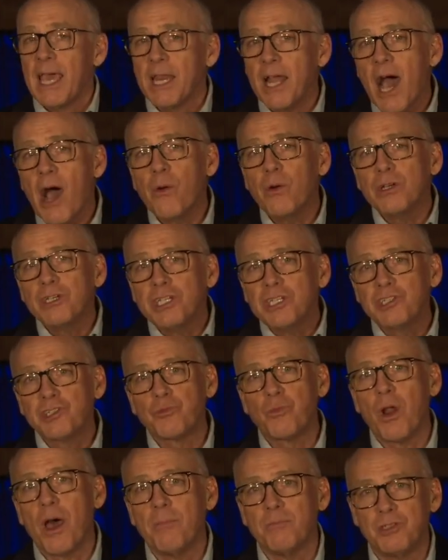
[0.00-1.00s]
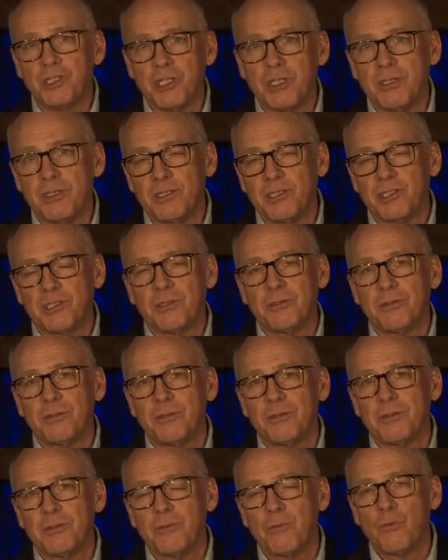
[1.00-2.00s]
And our disruptions
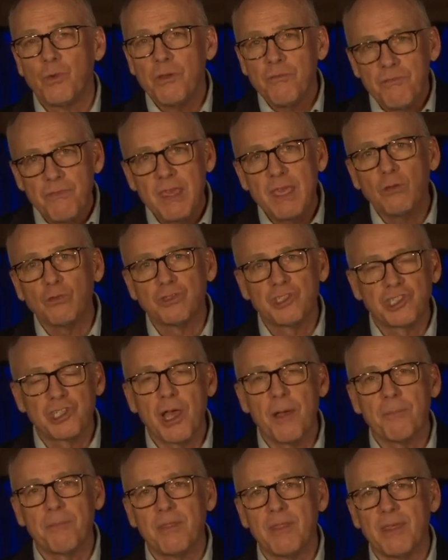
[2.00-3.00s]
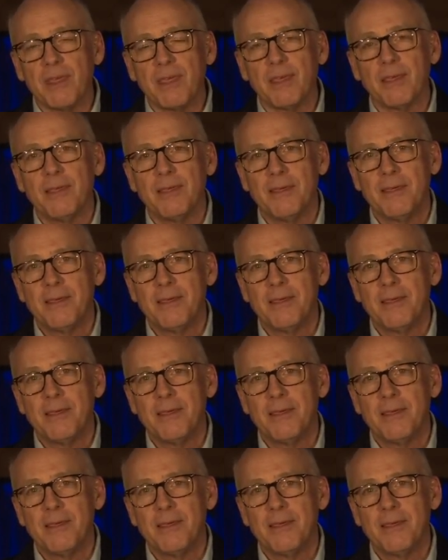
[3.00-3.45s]
reveal something